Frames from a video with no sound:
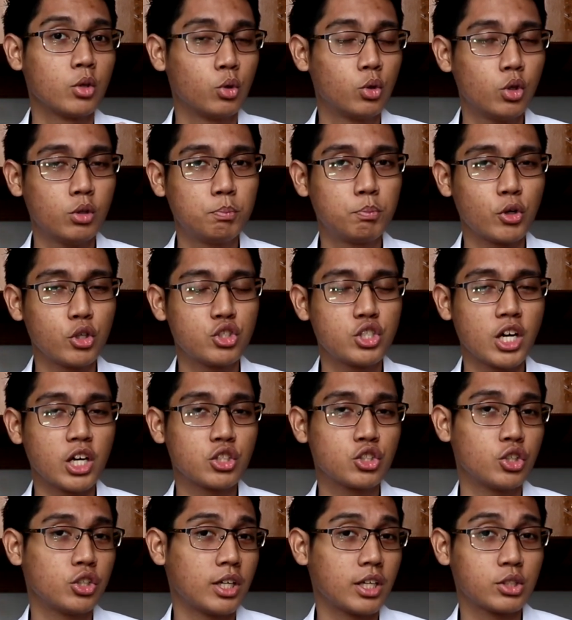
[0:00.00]
Good
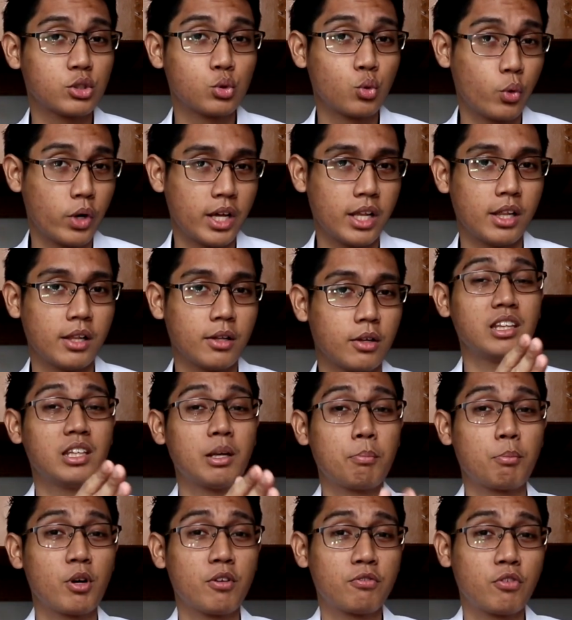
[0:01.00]
projection as well. The
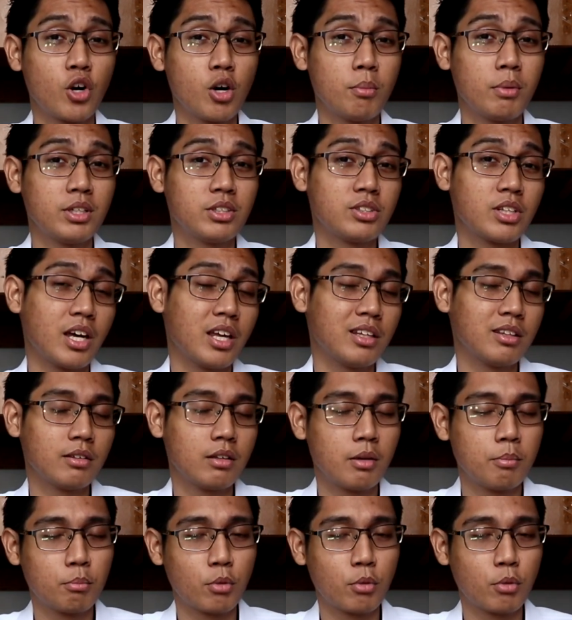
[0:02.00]
performance and